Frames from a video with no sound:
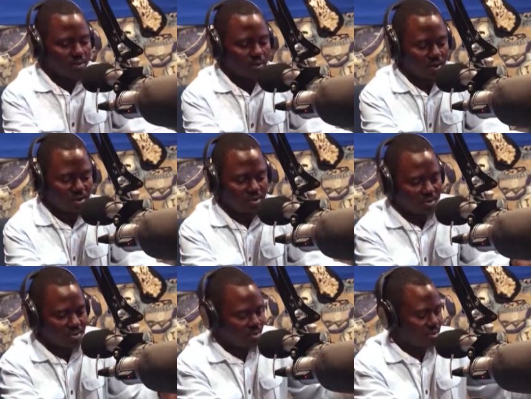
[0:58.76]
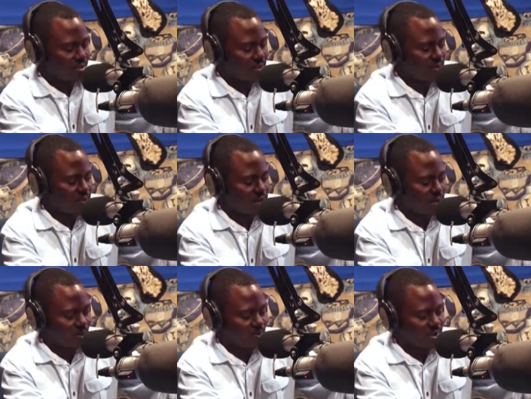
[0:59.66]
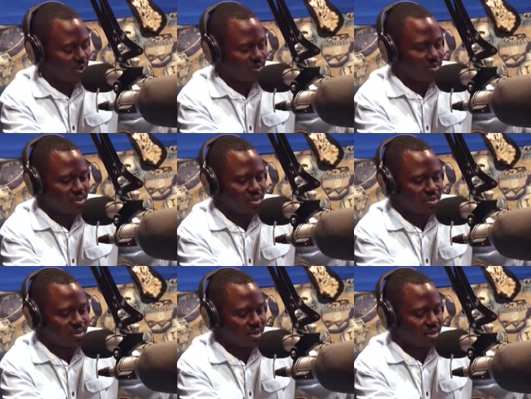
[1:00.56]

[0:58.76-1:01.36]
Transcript: are listening to Radio Dialogue. My name is Zanzel